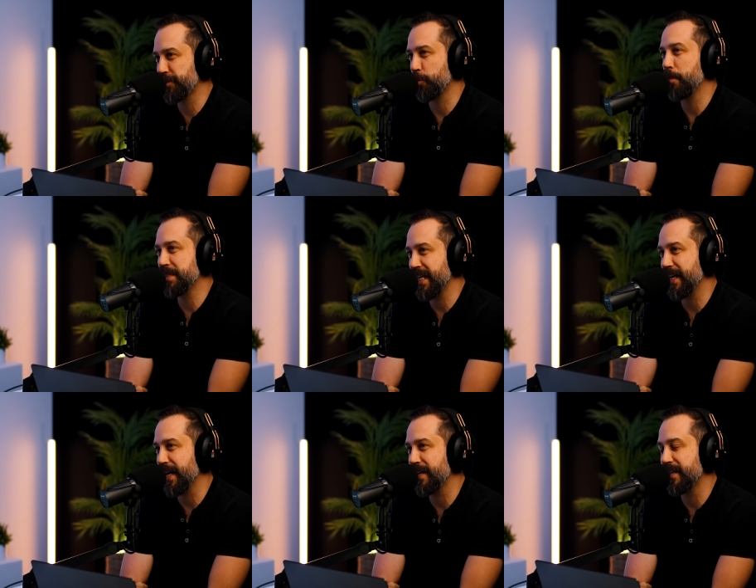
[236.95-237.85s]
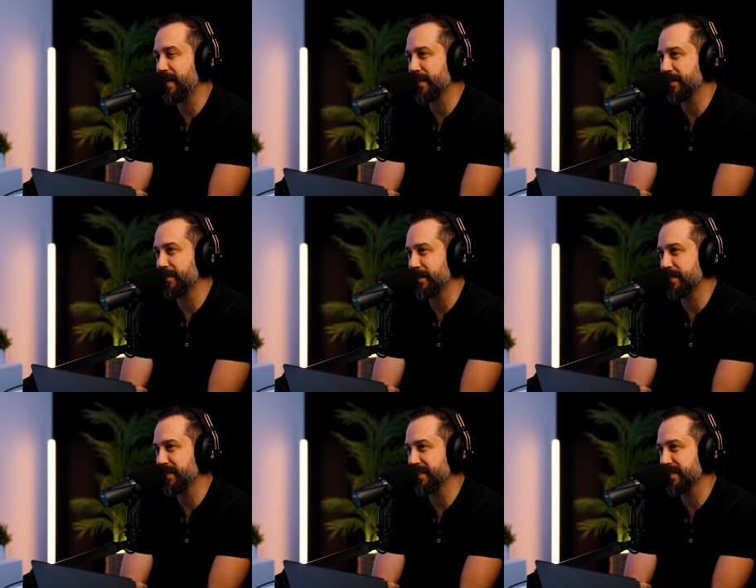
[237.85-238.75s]
Schwabstack had an article
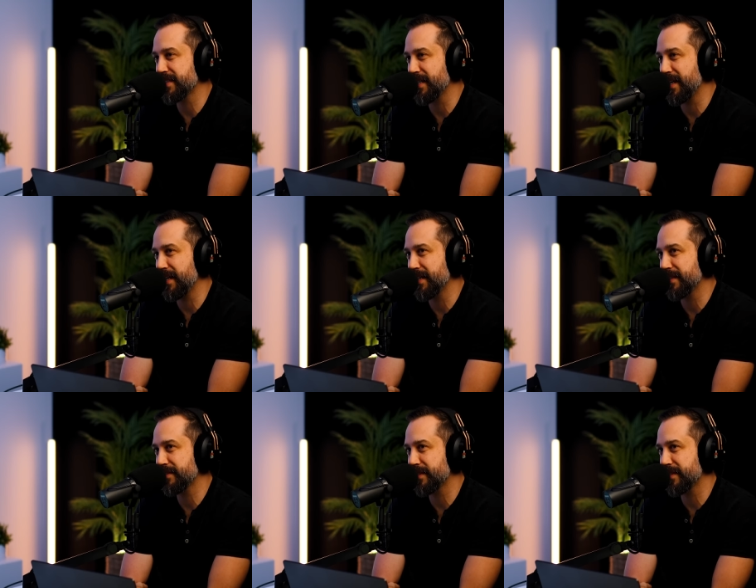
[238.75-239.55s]
on this uh,